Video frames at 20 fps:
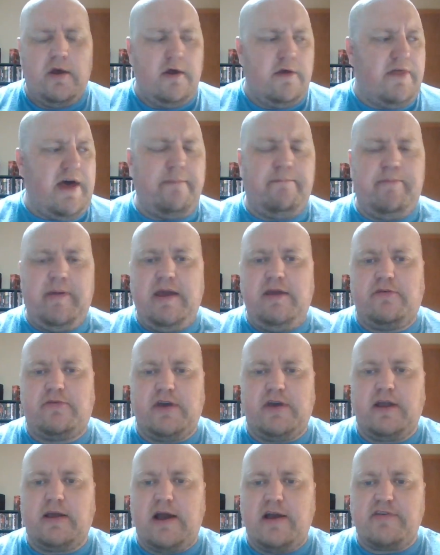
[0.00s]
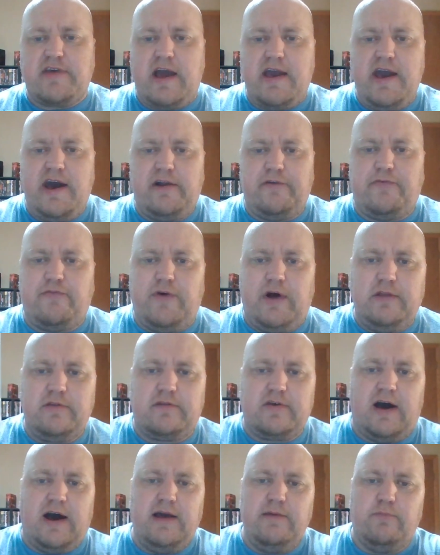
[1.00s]
that being said, guys, I had a fun
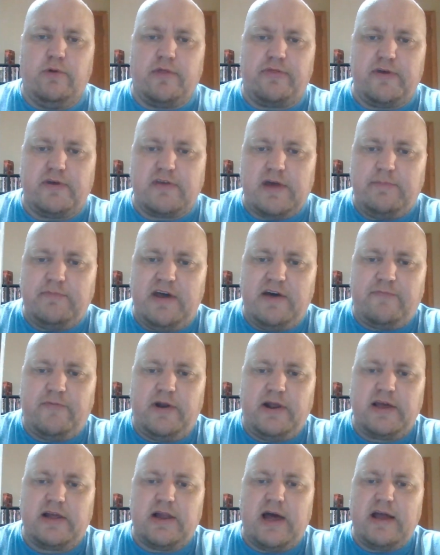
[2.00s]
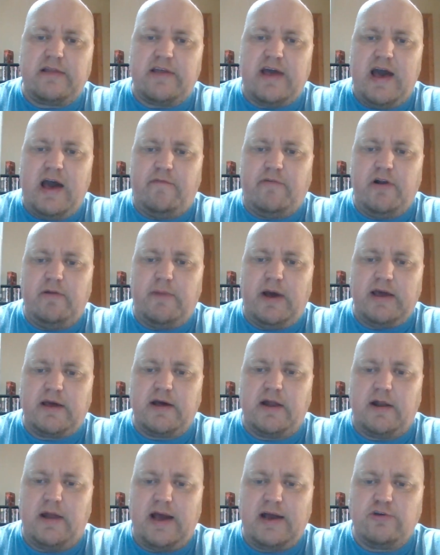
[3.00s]
time with this. I'm definitely glad to have it in my
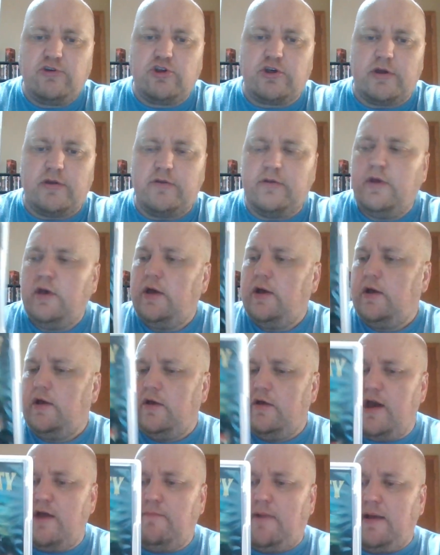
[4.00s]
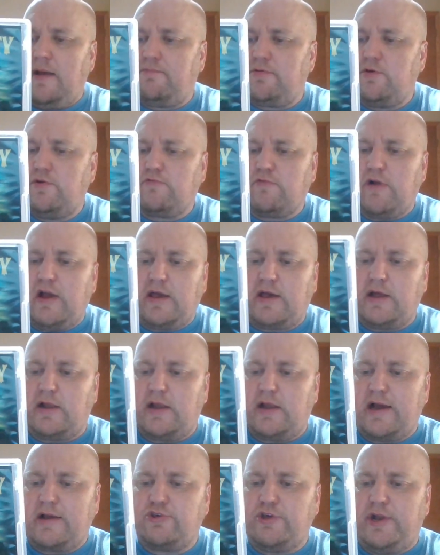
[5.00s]
collection and my Blu-ray
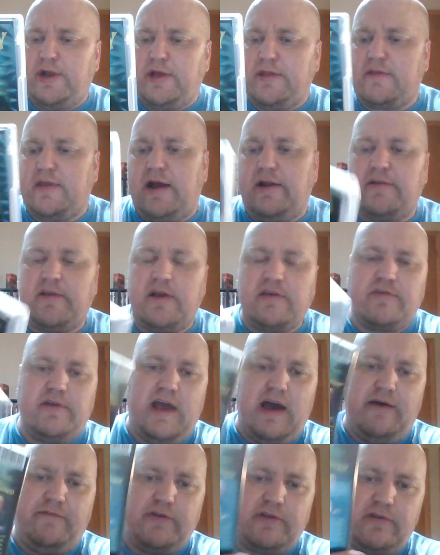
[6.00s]
collection at that. It doesn't have a